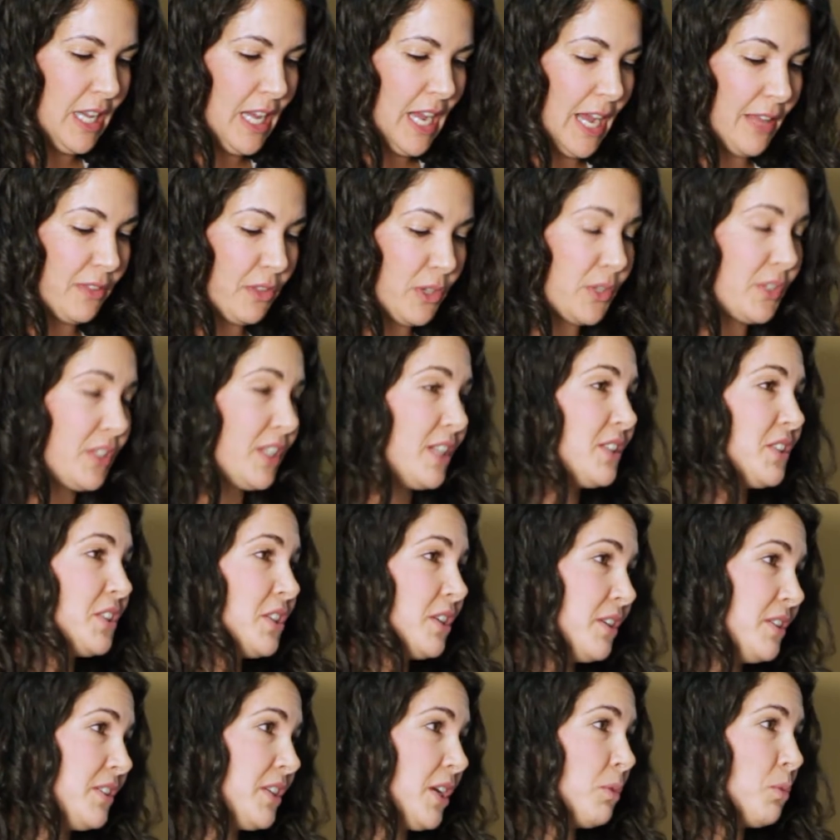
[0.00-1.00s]
And those
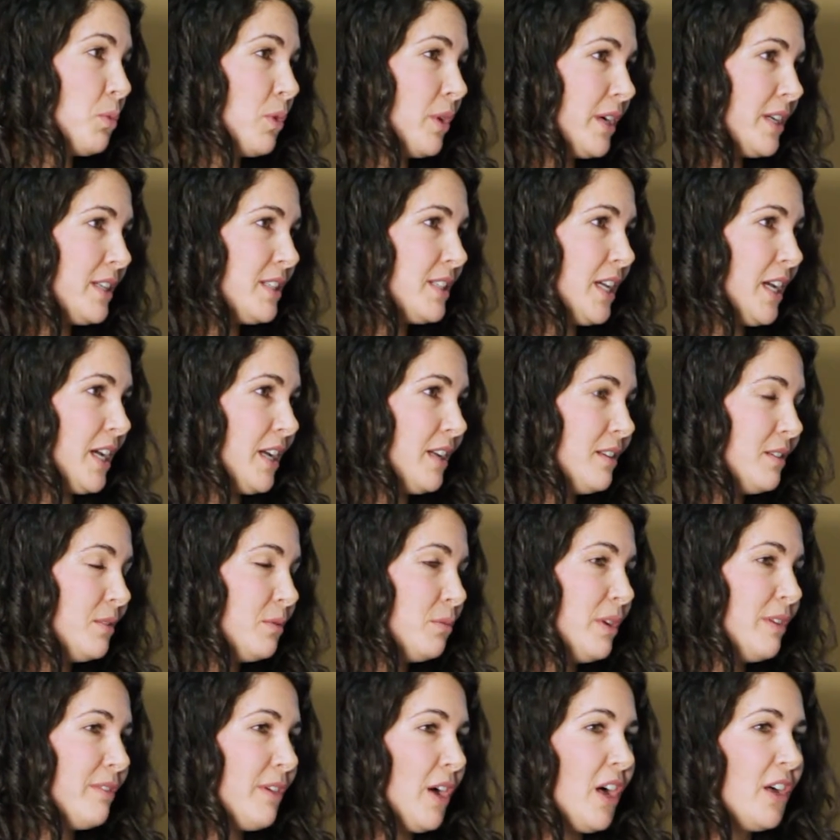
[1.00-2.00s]
concerns are warranted.
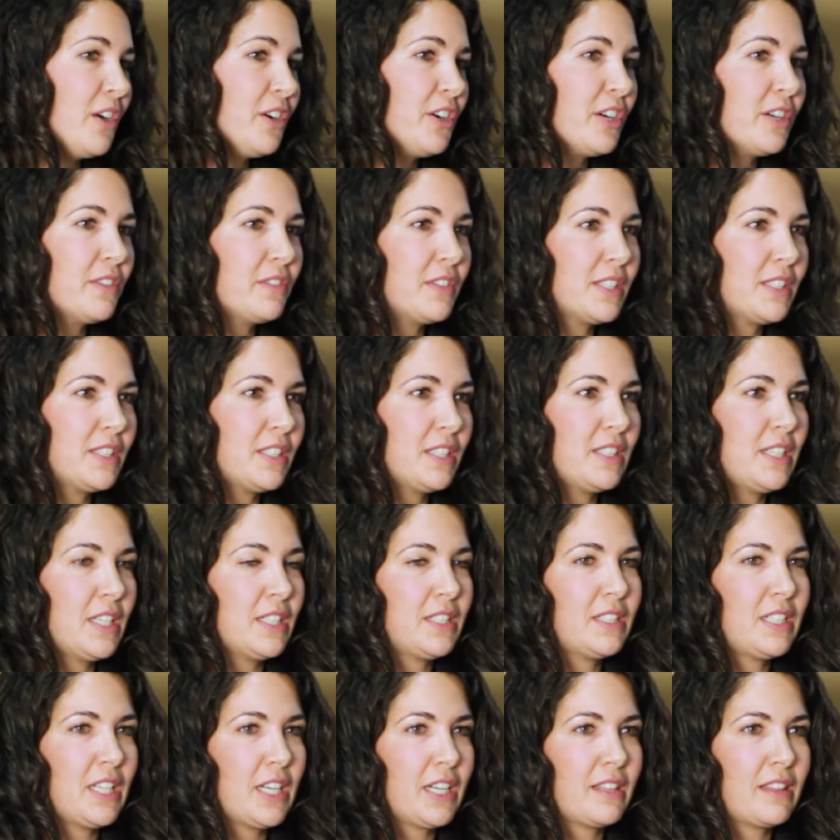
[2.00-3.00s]
We've all heard the
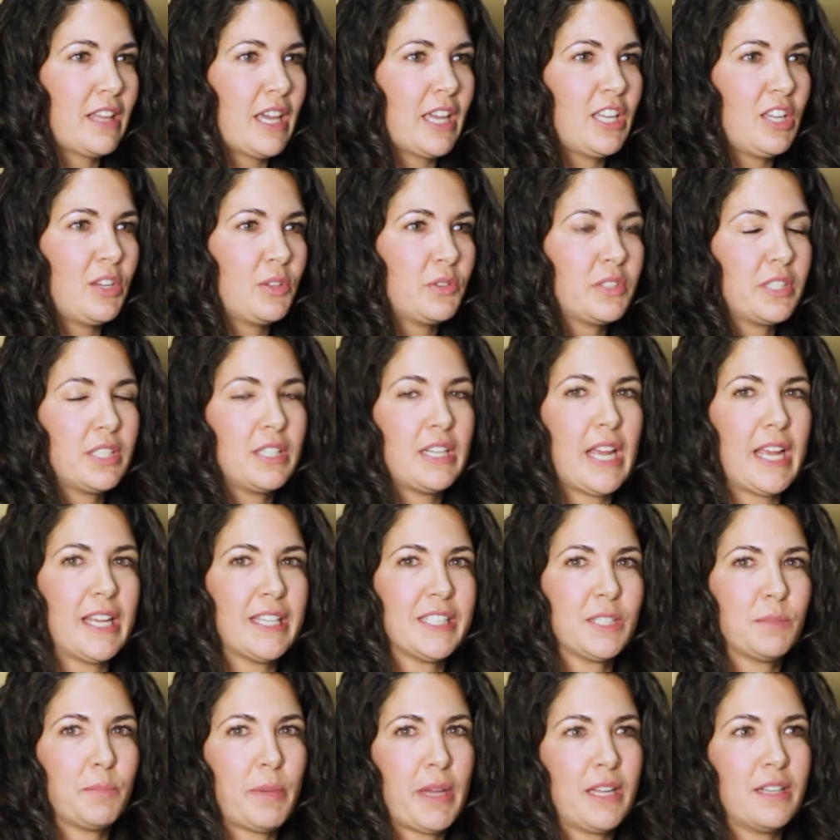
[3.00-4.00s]
statistic that youth today
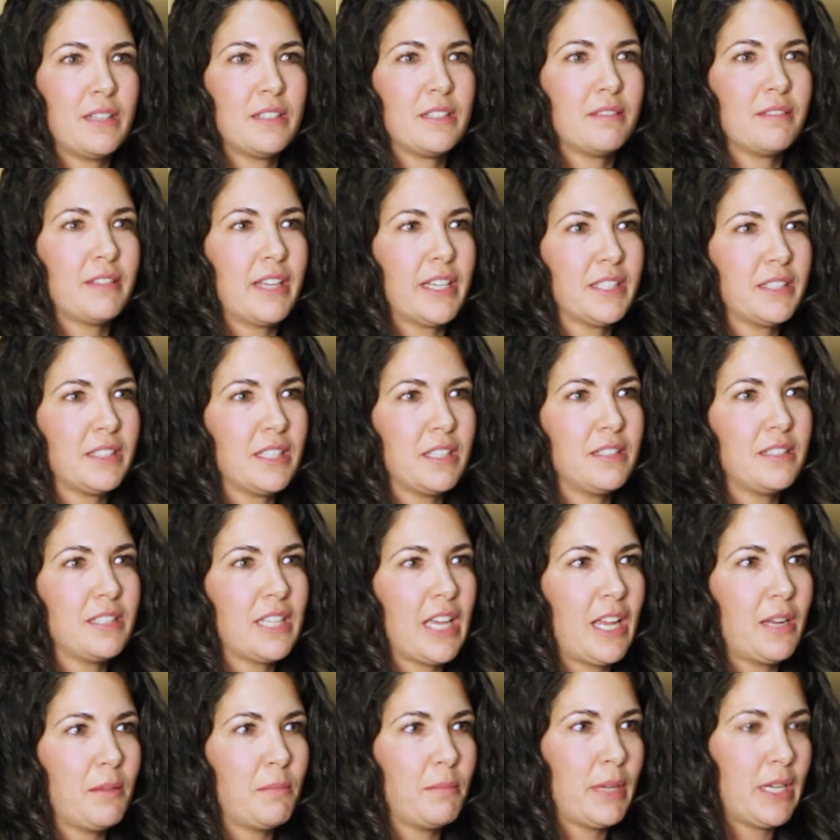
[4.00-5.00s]
spend less than
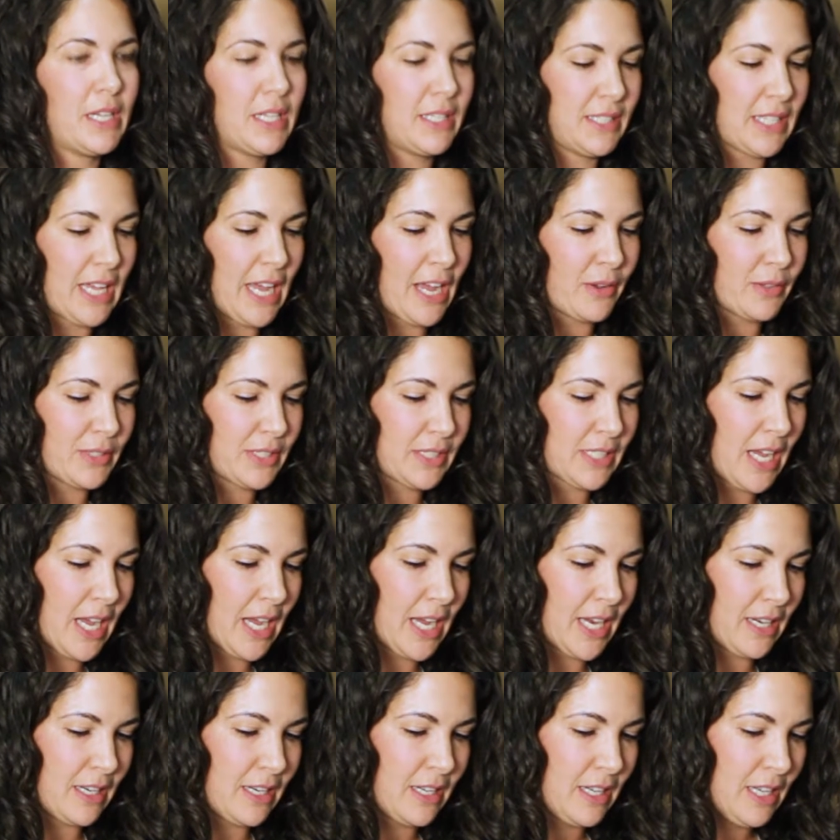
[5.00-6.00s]
10 minutes
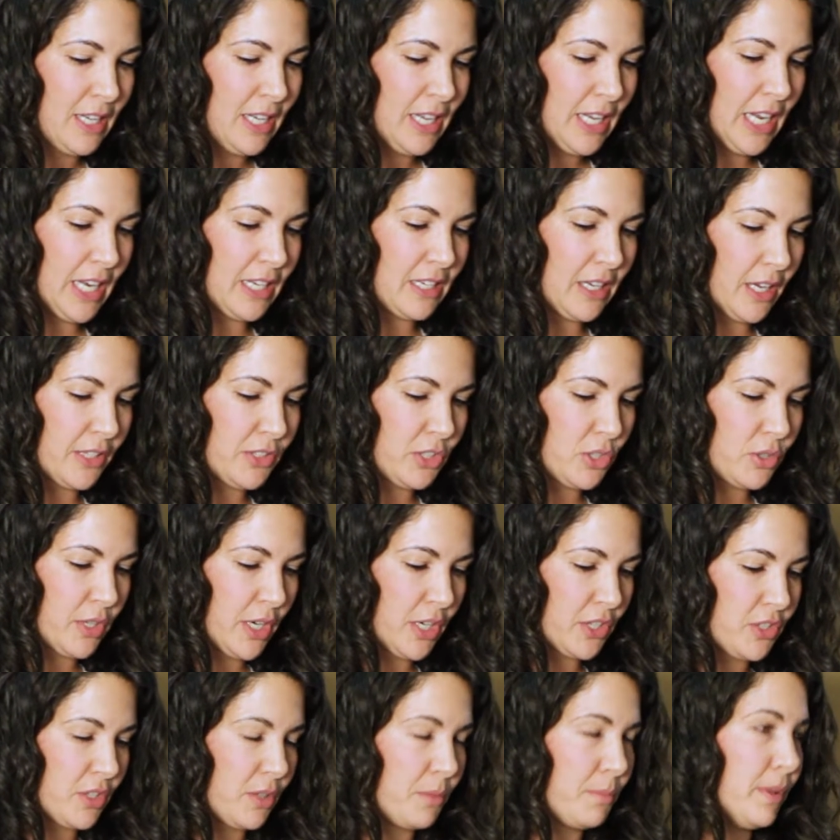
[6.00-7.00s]
outside in
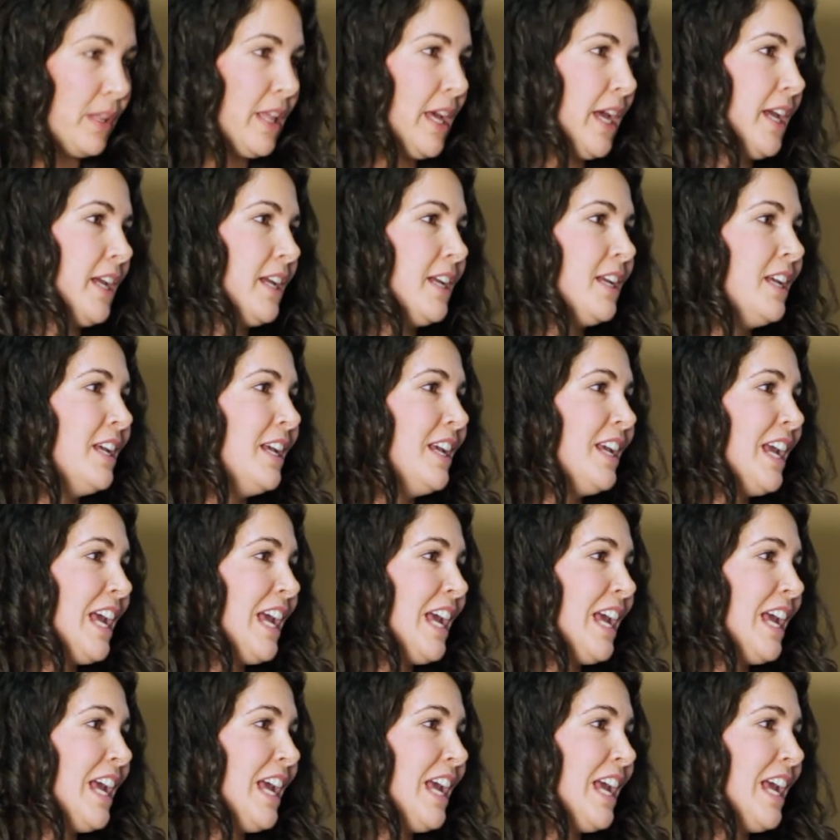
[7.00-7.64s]
unstructured play.